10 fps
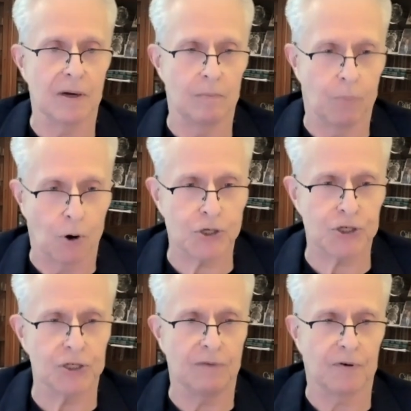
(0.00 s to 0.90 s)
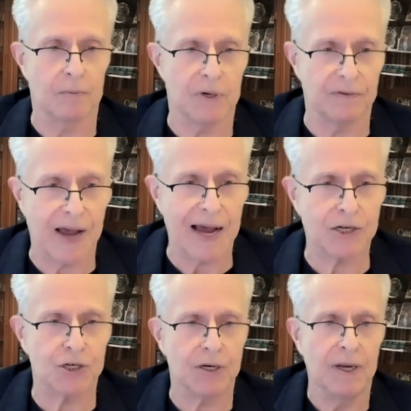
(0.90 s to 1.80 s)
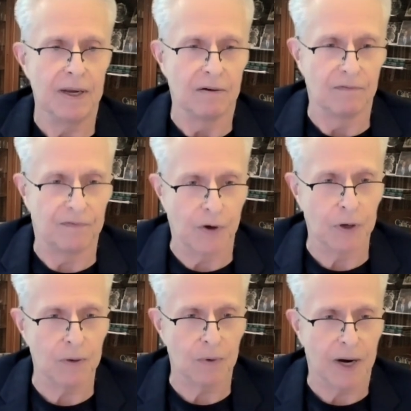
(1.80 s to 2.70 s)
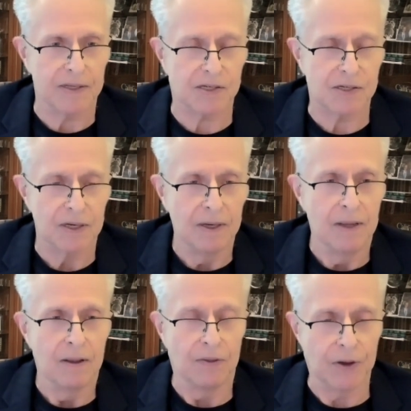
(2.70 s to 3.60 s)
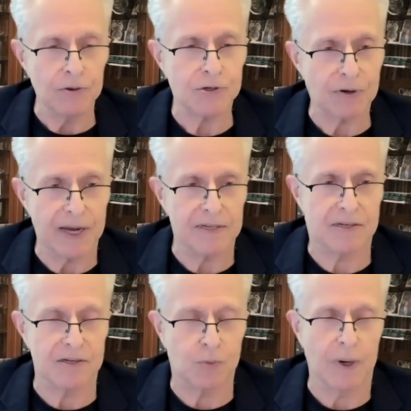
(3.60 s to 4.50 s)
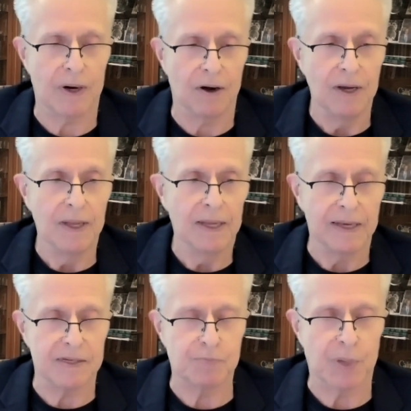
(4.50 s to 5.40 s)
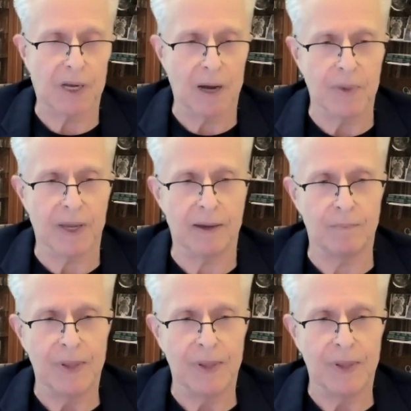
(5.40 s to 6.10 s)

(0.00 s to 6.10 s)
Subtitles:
abortion, affirmative action, voting rights, those are cases where it is becoming